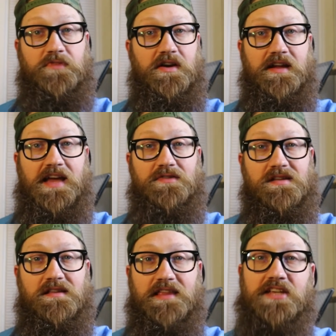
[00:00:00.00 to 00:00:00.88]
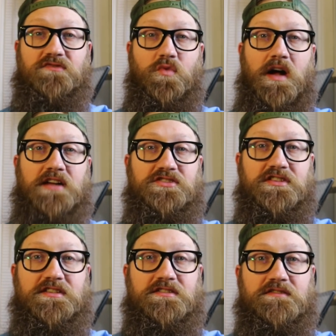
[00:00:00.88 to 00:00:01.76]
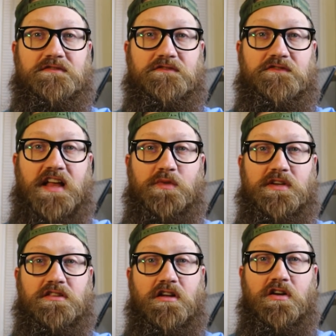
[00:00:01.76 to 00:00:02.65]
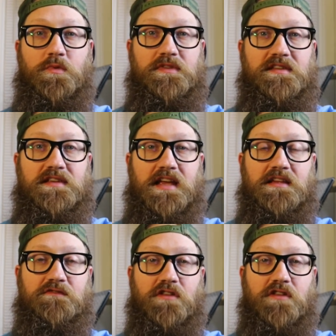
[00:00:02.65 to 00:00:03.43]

There you have it. Thanks for watching and following along with the daily